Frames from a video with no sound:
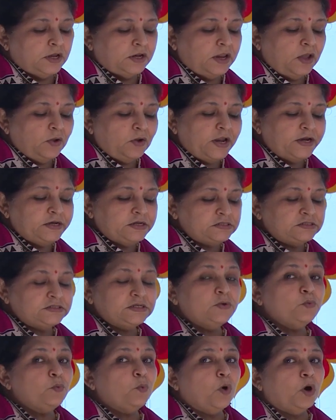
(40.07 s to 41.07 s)
Now let us
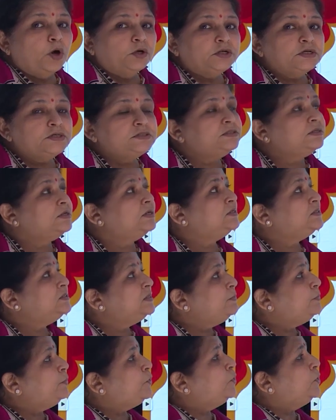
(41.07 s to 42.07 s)
see what is
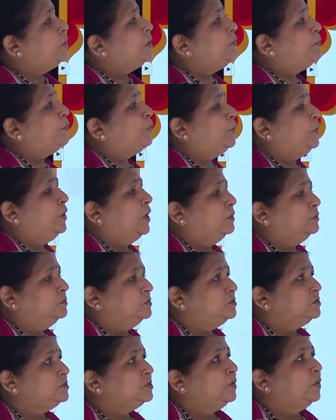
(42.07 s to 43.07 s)
reciprocal
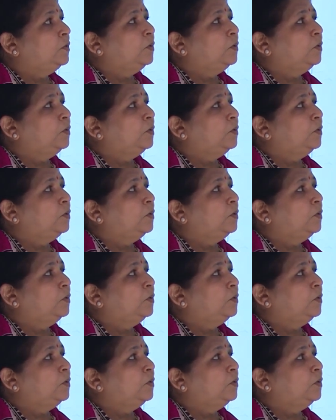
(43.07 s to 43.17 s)
pronouns.